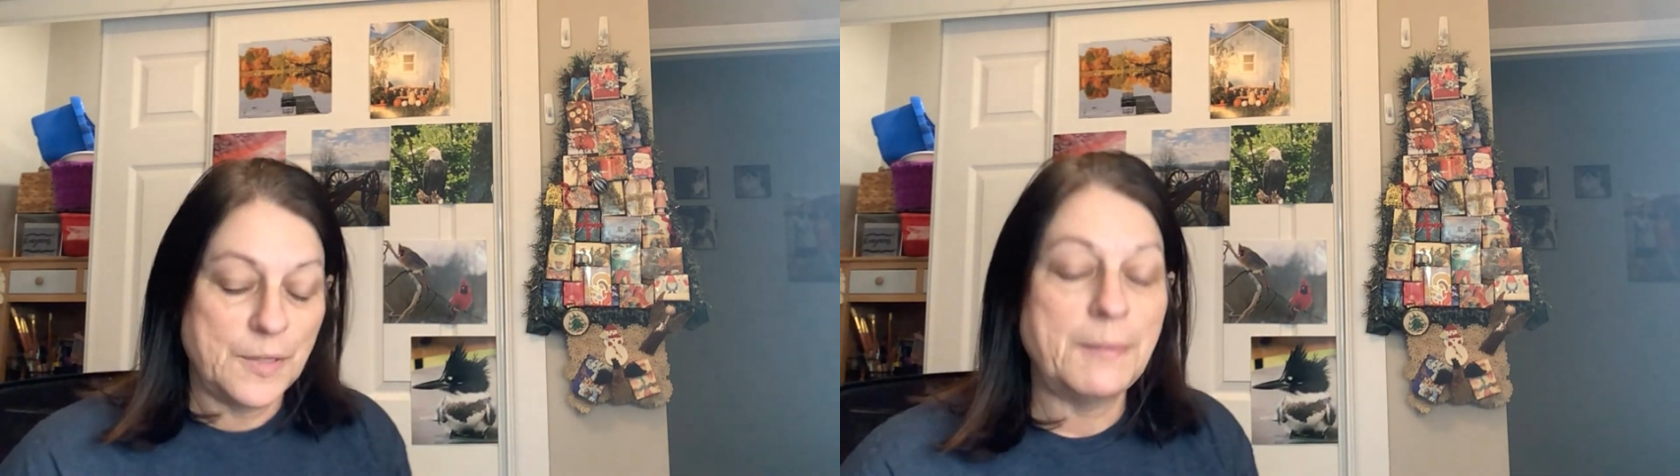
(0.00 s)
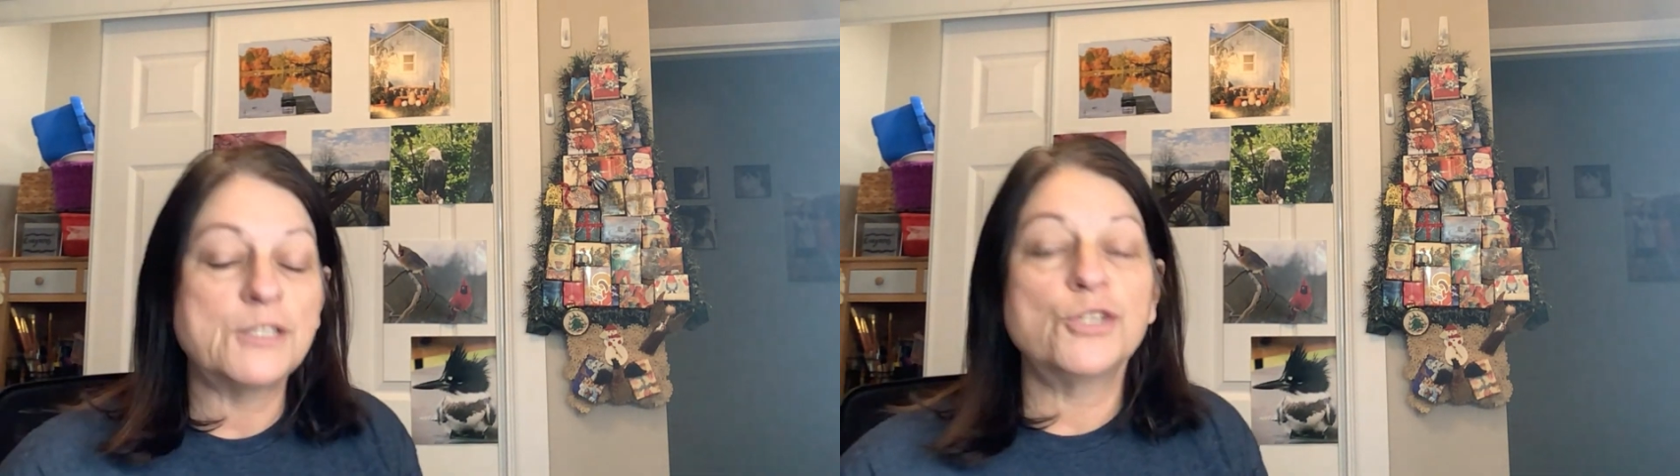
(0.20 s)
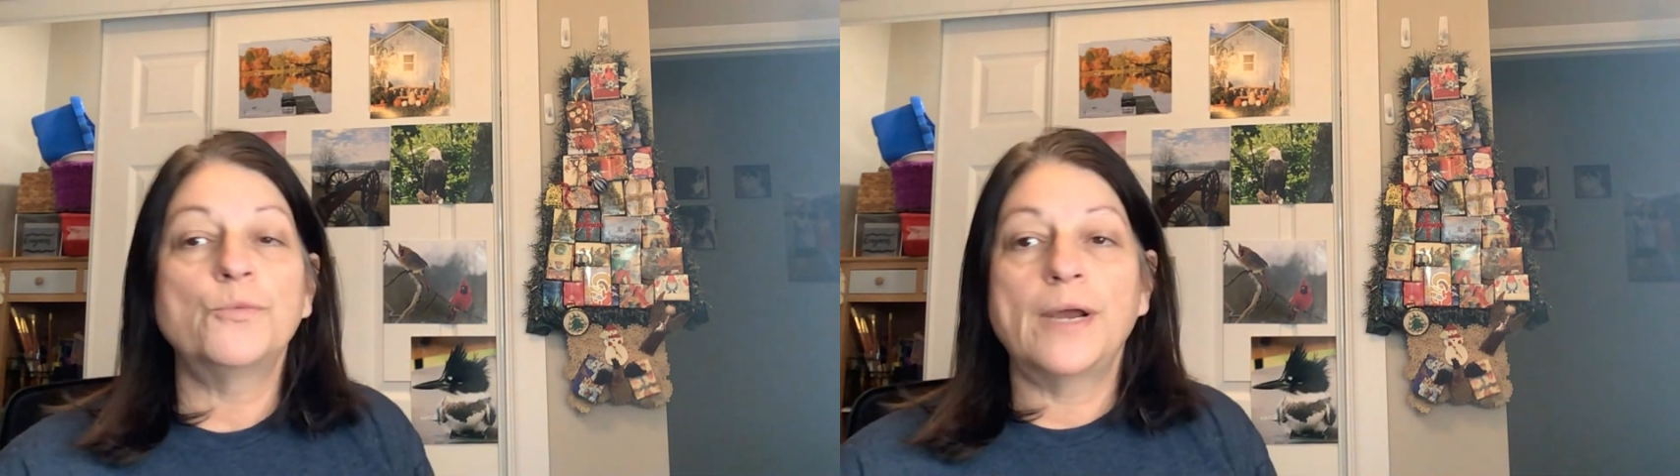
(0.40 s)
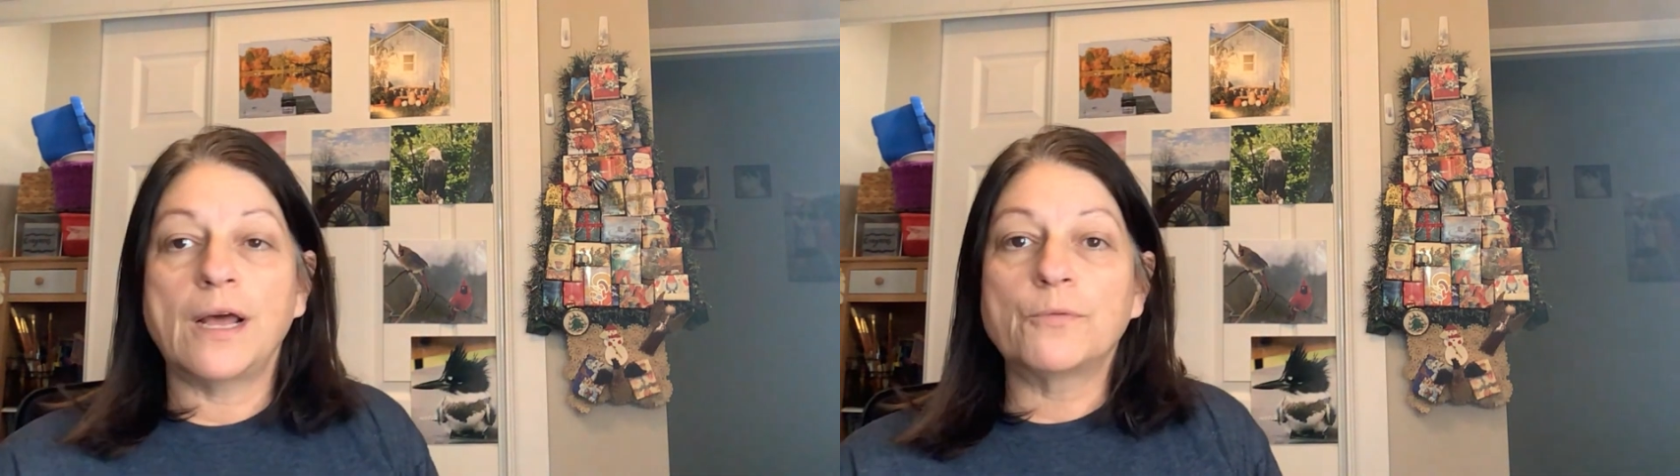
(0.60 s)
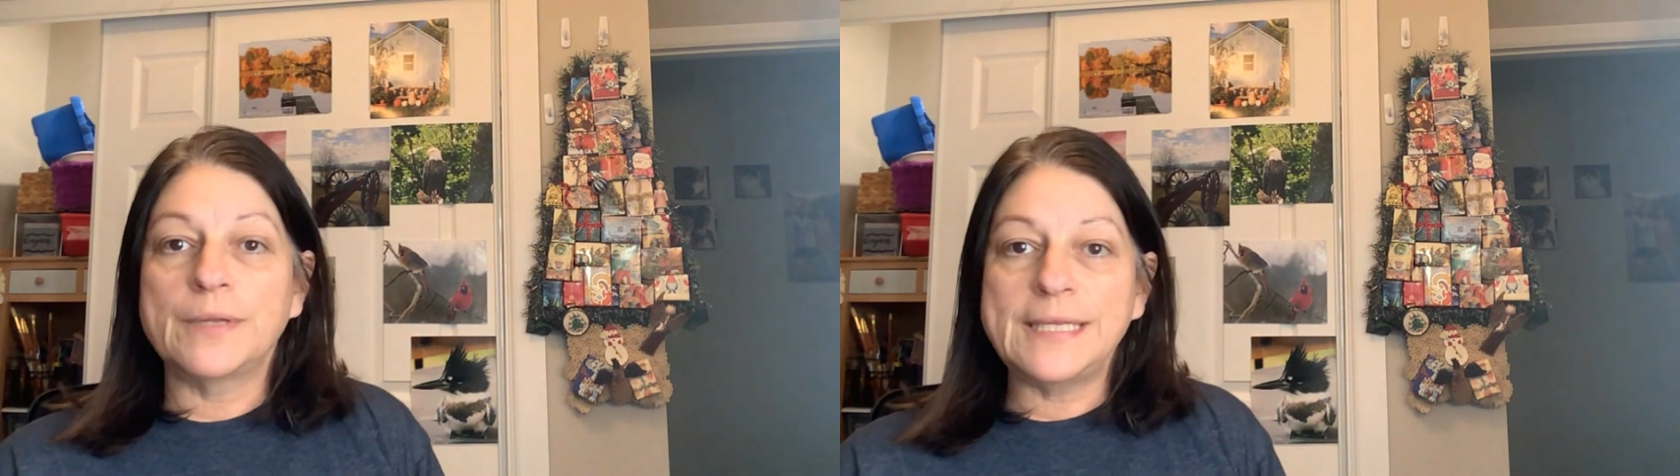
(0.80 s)
not sure when
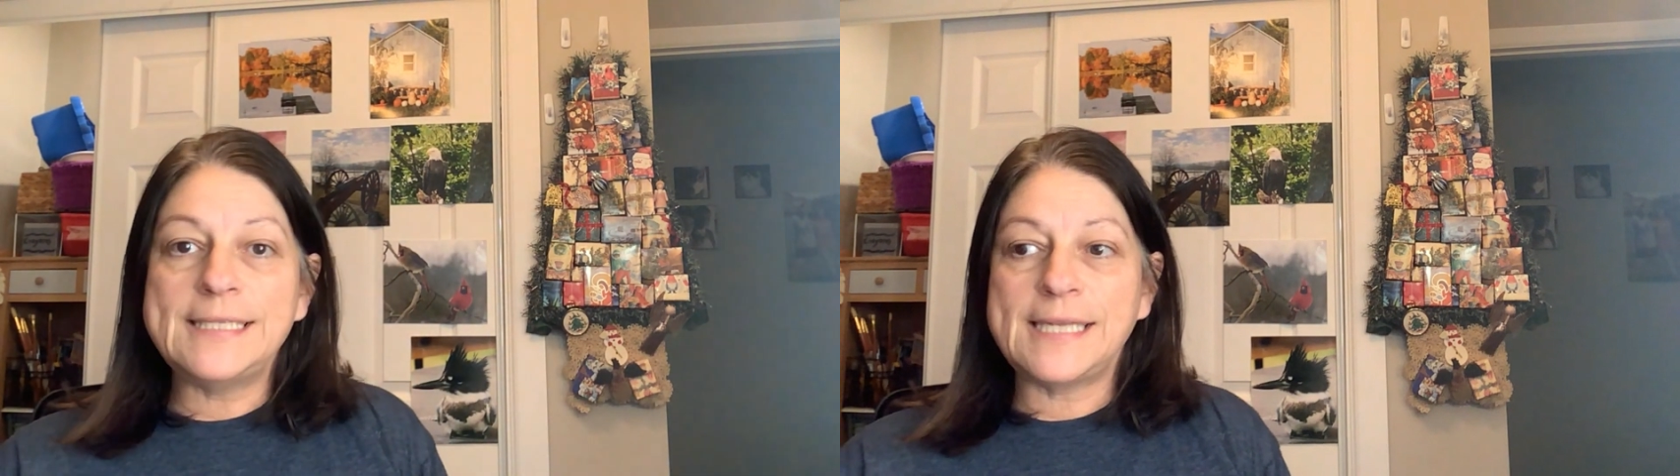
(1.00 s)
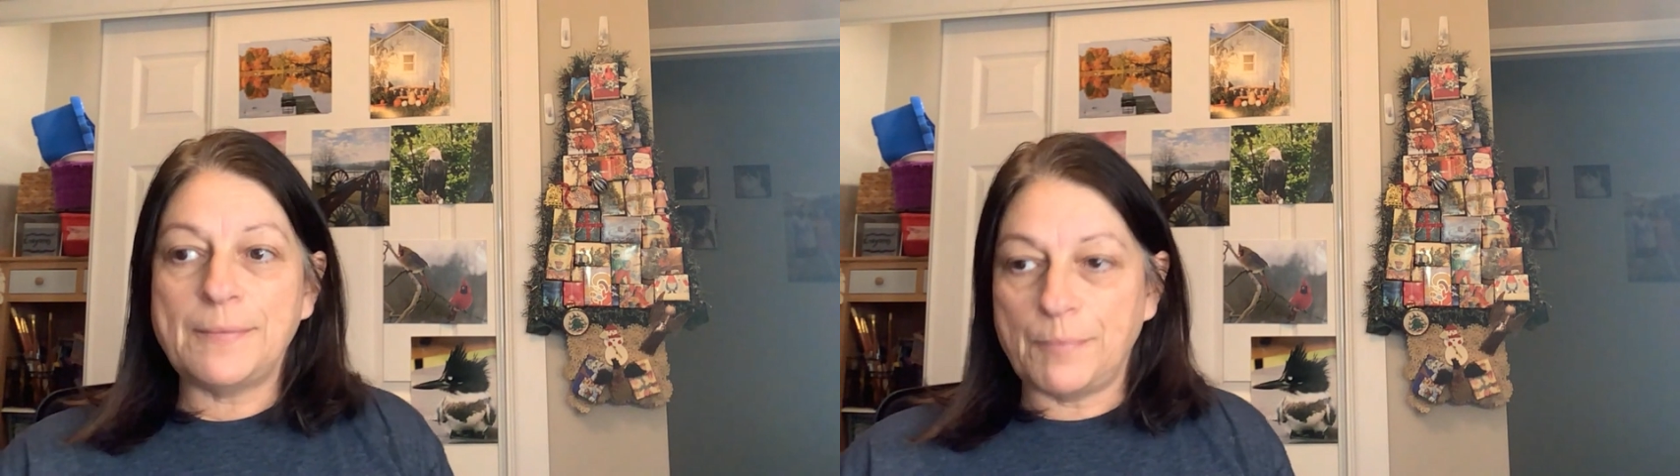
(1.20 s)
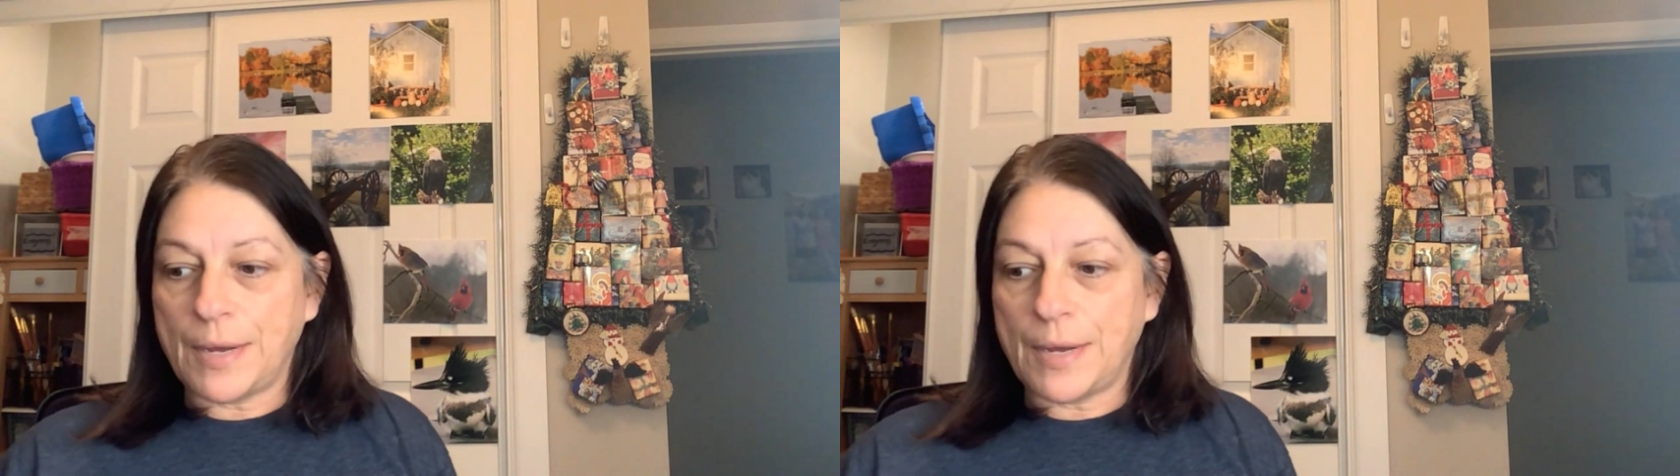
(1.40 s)
I'll release it,